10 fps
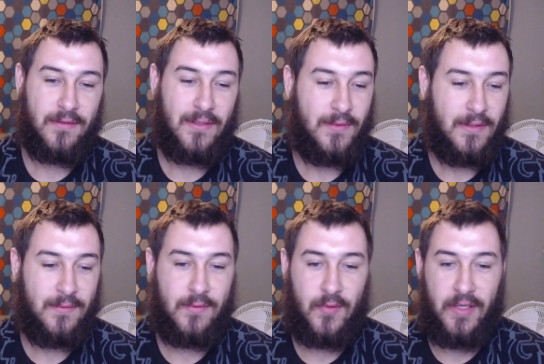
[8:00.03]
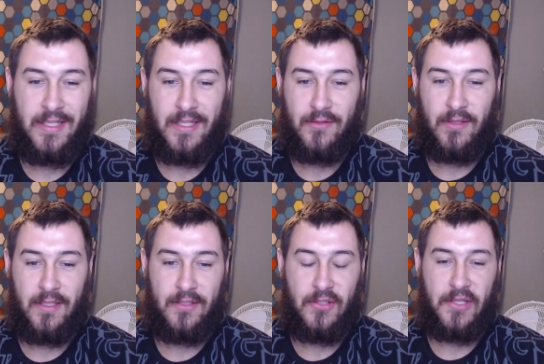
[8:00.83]
sometimes. So, any country, I
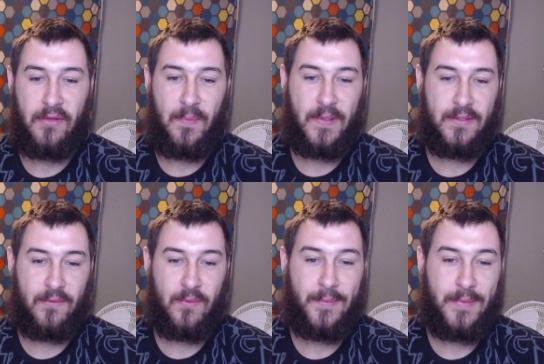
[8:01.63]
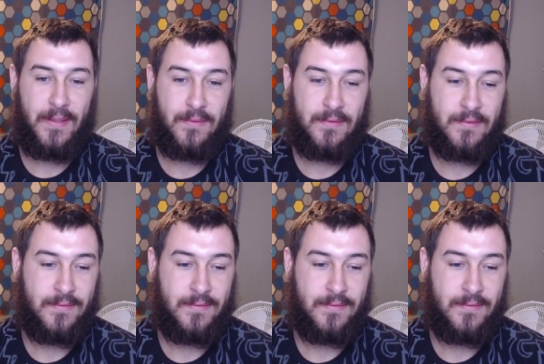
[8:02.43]
guess, you piss off the wrong people.